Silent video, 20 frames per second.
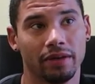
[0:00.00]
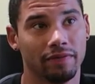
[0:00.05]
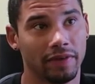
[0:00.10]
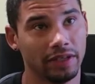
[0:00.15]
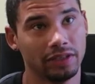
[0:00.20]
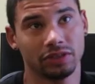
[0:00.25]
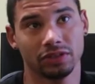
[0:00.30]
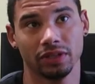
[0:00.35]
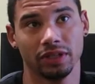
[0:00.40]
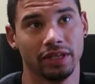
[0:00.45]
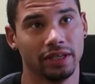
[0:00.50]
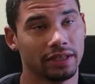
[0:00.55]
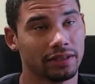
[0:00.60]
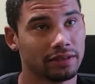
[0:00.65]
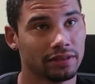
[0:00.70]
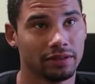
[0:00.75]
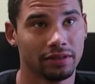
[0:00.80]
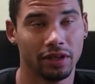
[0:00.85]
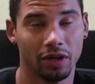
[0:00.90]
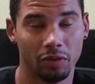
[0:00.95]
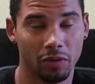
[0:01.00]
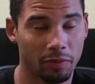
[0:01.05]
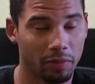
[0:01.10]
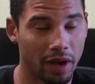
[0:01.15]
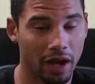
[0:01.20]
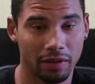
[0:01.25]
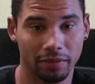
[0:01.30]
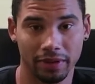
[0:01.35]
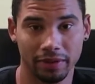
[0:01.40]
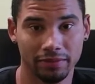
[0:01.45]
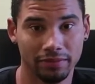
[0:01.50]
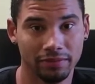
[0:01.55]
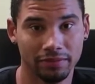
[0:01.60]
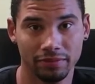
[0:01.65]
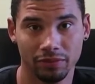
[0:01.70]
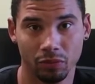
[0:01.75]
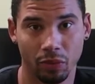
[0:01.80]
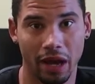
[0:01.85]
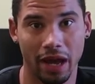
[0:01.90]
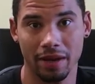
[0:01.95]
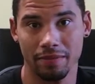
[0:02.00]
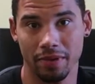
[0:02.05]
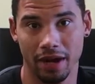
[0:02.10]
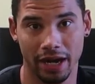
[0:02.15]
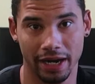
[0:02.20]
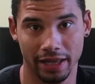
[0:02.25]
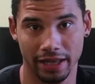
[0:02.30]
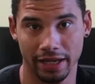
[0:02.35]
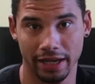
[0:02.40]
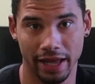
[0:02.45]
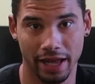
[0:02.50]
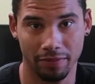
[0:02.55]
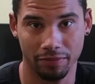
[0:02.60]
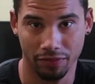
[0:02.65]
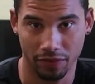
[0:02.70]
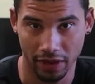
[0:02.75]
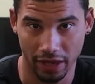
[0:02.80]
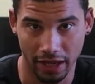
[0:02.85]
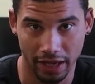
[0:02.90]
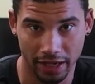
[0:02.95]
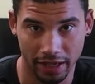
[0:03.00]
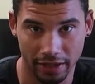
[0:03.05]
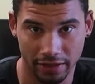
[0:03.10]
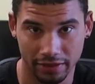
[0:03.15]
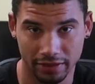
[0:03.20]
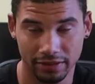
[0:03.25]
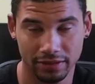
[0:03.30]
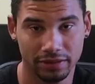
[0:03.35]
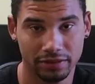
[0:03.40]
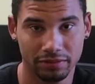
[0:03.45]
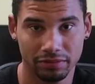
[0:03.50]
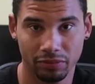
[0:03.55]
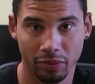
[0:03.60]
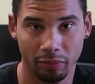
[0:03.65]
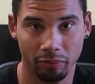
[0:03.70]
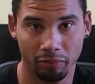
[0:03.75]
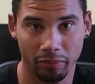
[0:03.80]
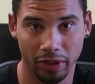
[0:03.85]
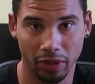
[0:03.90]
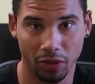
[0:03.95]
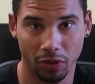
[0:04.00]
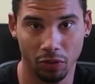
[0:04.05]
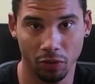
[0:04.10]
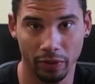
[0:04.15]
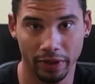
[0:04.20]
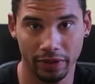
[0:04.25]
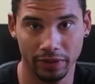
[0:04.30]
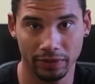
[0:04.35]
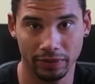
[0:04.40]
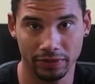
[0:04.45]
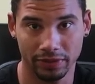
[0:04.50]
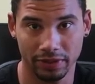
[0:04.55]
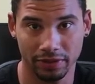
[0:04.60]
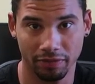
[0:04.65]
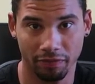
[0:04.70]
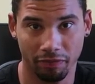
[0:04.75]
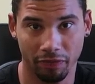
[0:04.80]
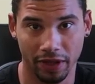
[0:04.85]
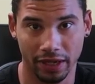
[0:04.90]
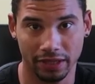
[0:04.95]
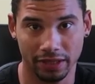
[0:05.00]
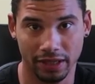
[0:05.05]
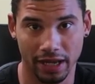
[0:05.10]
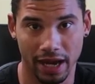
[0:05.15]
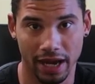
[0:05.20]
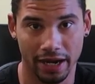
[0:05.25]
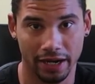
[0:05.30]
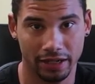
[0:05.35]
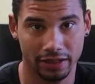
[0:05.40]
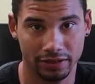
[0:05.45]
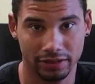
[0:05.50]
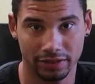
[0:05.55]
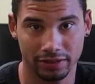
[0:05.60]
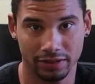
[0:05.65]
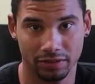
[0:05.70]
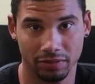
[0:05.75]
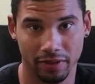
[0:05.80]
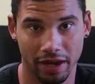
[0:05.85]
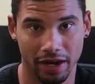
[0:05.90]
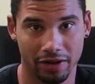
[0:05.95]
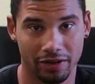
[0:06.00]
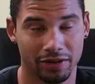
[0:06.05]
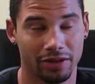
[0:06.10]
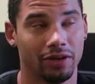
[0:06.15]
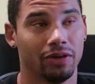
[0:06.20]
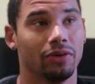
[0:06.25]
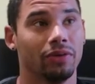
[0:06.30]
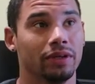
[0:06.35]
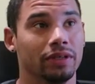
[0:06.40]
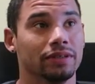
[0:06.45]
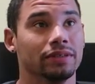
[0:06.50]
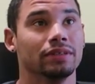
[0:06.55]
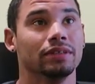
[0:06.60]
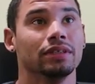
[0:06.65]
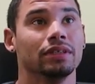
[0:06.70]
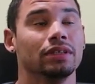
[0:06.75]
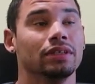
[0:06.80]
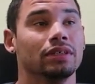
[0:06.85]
Eventually, you know, we'll probably wide body the damn thing and put big old wheels and thick tires and some aero, and